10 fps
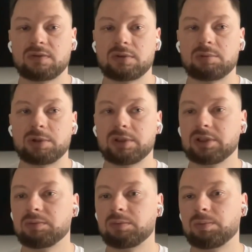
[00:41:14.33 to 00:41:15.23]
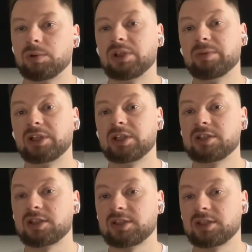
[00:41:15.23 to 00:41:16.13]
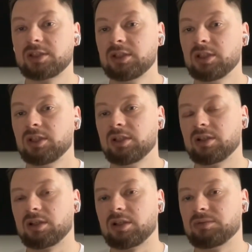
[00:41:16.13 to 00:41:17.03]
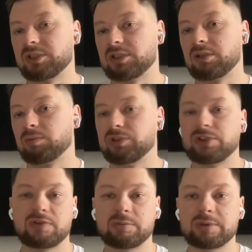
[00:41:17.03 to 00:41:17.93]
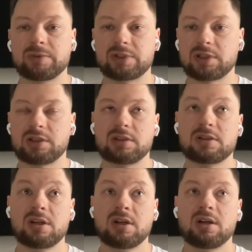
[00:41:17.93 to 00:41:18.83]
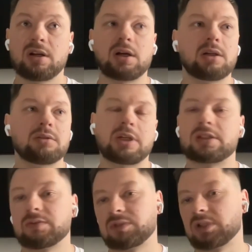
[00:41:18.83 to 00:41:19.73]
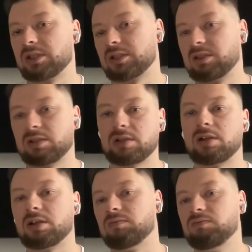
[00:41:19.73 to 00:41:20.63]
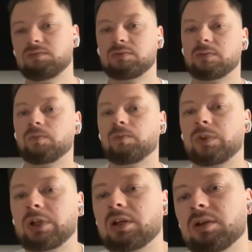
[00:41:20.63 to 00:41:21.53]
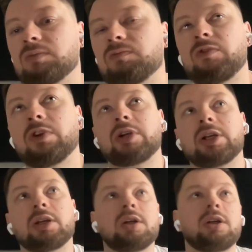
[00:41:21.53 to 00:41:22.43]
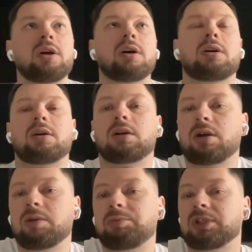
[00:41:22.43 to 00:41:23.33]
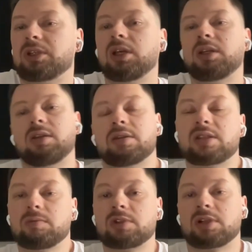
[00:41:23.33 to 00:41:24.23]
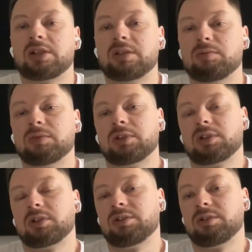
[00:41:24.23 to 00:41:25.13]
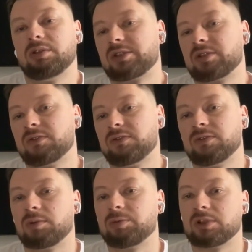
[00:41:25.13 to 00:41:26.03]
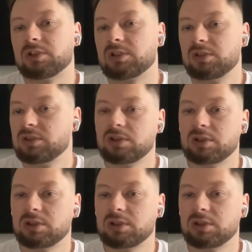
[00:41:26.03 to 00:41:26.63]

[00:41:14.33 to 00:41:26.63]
for poly market data with like bunch of optimizations. Yeah, so this is like a very opinionated at the same time, lots of options